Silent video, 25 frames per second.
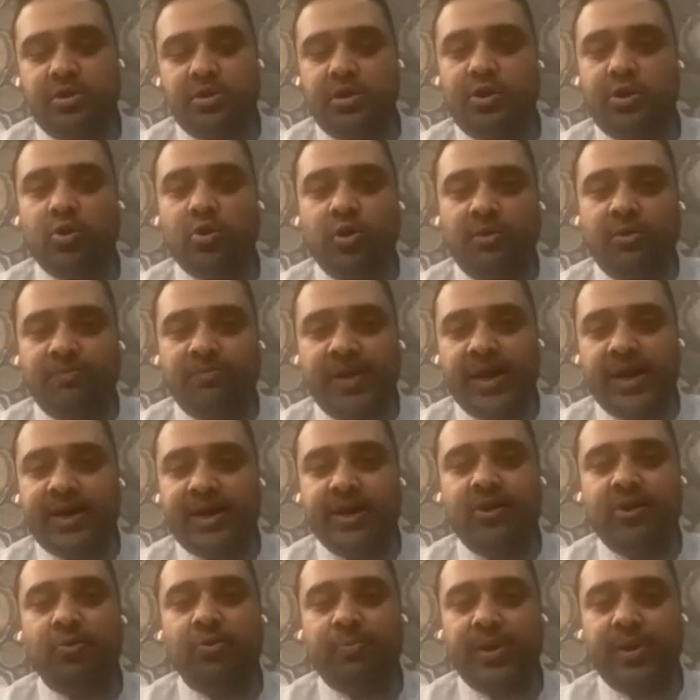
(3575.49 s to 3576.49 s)
Don't make
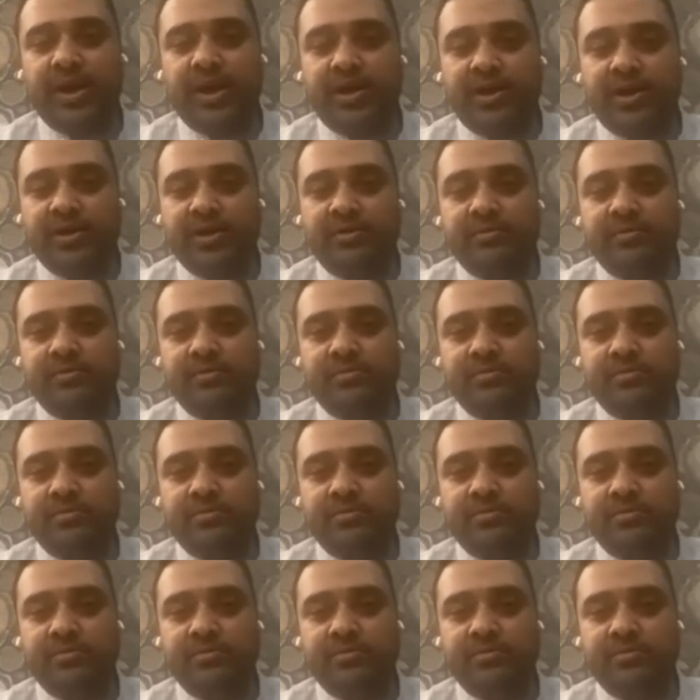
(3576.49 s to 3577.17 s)
an opinion